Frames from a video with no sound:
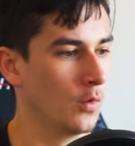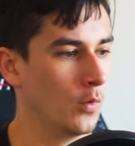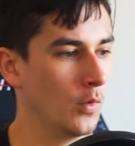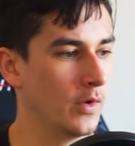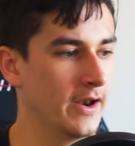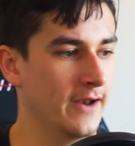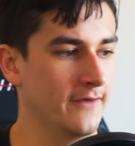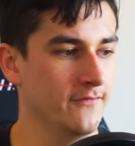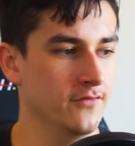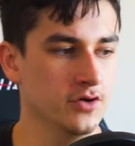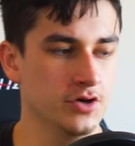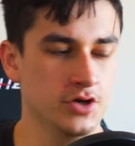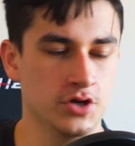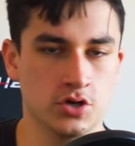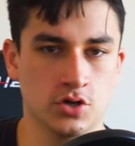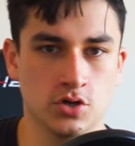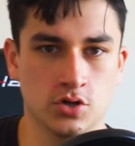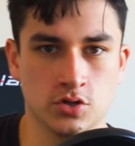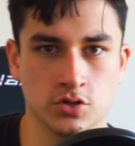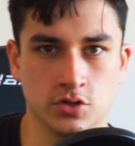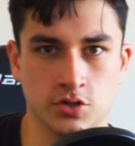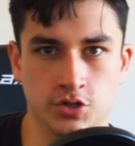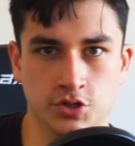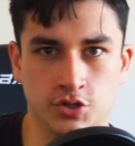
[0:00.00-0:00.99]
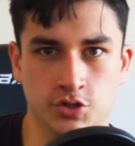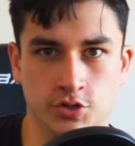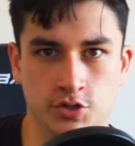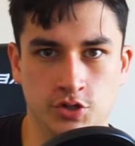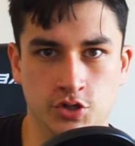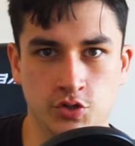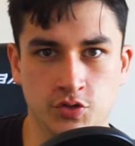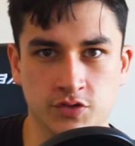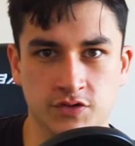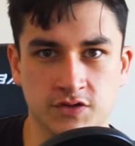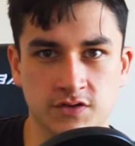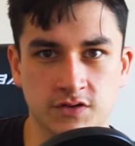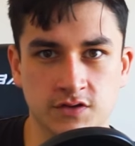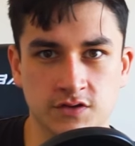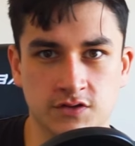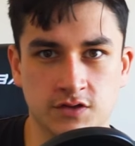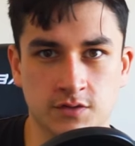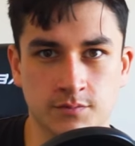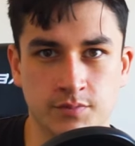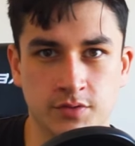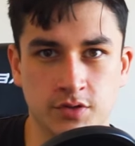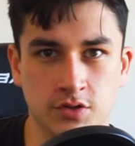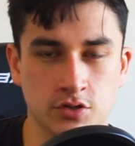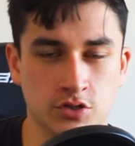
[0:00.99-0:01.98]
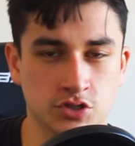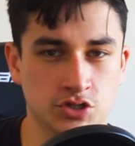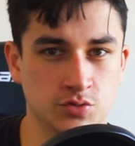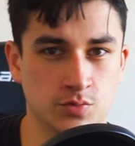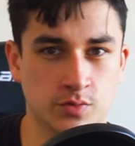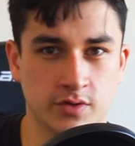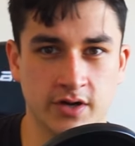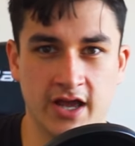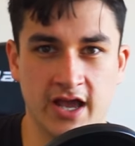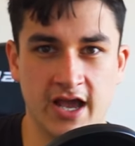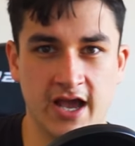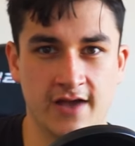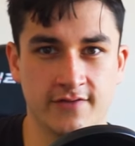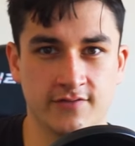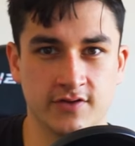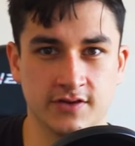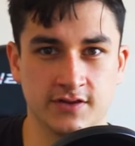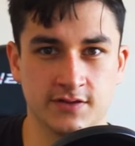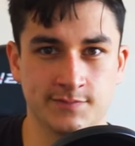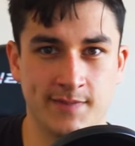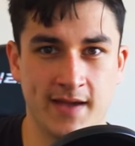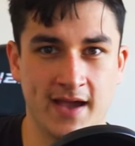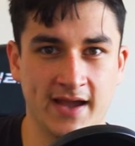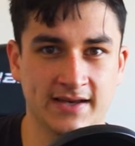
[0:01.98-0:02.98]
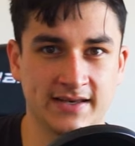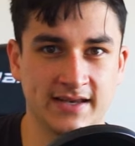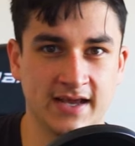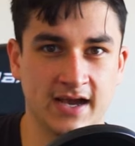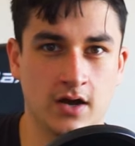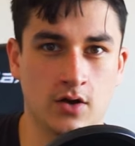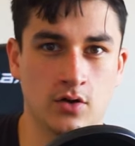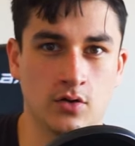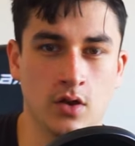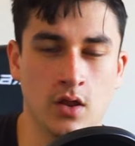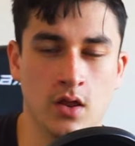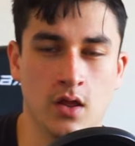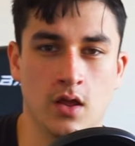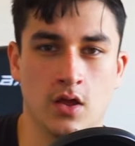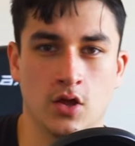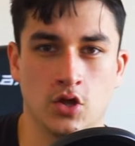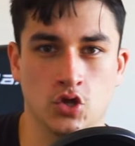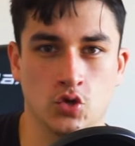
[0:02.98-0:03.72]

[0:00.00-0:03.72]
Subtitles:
Whenever you're using these computers, you want to have it spec'd out.